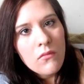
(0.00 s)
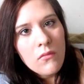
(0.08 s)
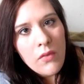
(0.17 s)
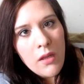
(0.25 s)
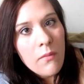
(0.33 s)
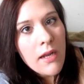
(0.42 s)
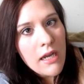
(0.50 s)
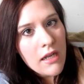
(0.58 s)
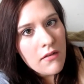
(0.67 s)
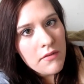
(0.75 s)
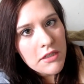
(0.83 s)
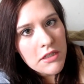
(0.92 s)
we
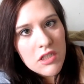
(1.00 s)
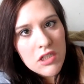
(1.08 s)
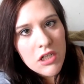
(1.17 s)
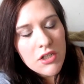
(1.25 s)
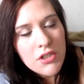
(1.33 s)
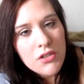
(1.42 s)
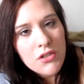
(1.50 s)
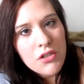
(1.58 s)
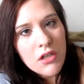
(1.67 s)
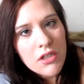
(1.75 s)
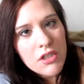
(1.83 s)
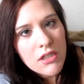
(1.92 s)
waited for discharge
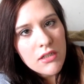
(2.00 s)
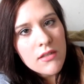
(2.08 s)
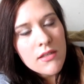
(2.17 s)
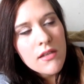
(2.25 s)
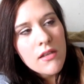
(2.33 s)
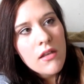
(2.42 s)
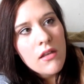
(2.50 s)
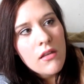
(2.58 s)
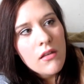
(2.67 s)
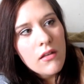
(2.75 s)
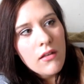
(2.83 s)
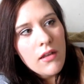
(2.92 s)
instructions
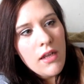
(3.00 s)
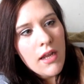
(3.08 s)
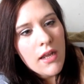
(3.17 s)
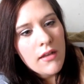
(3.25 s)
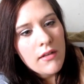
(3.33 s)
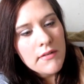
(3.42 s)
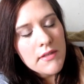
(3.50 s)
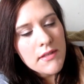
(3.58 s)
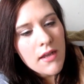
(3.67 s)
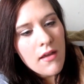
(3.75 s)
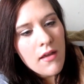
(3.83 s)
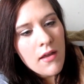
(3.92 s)
and
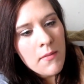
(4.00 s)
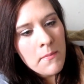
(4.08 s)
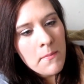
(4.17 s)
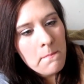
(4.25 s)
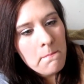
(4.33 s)
um,